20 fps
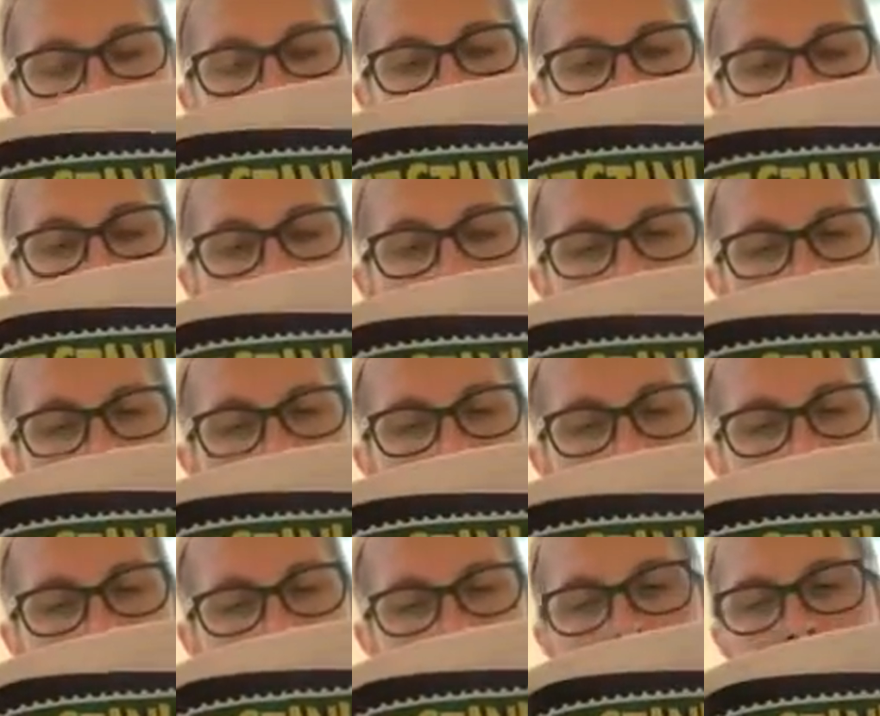Okay,
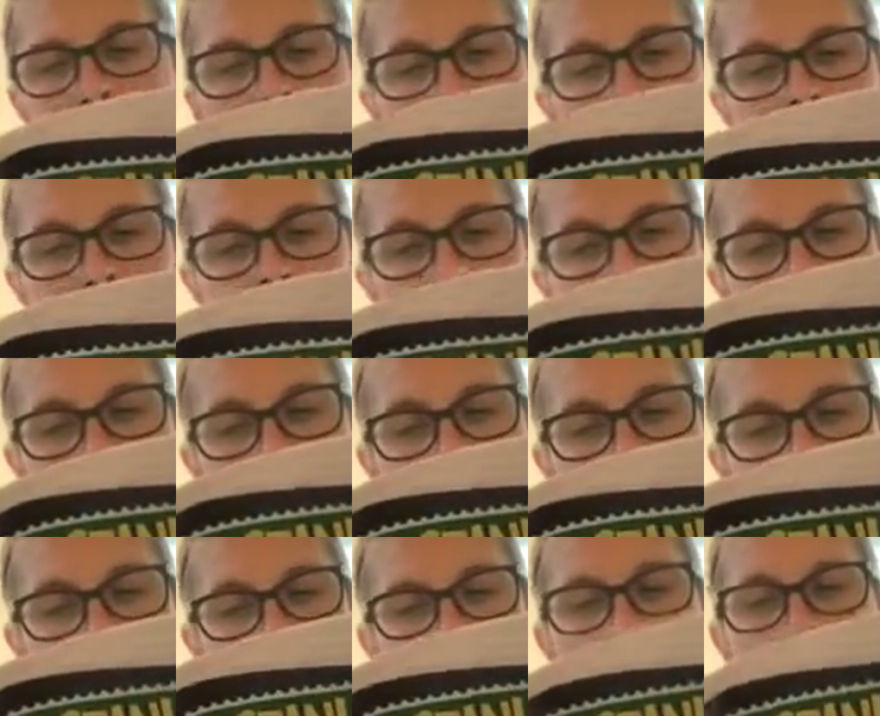then, said
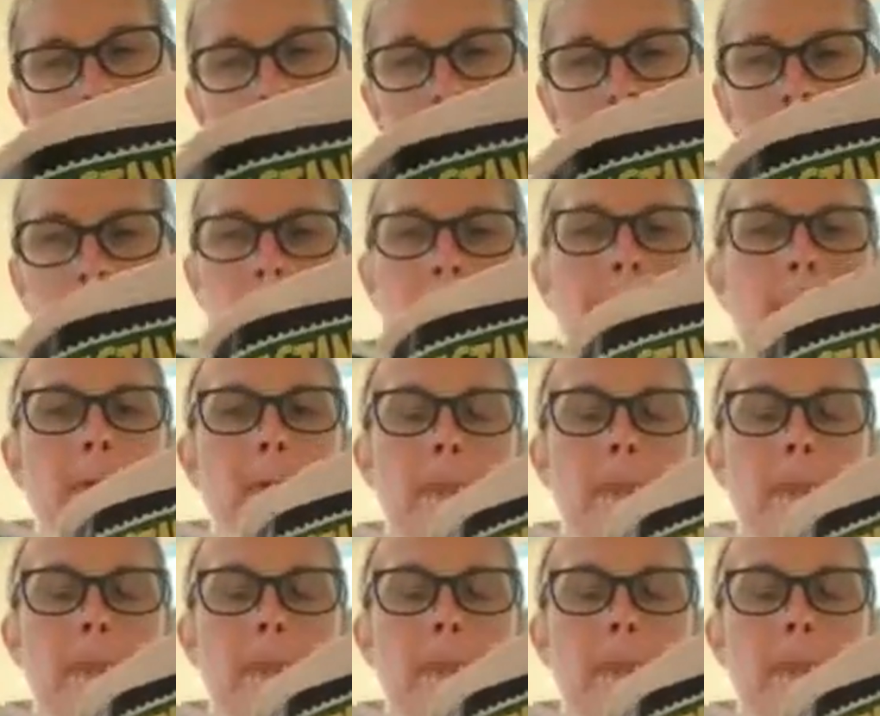Stanley, going out.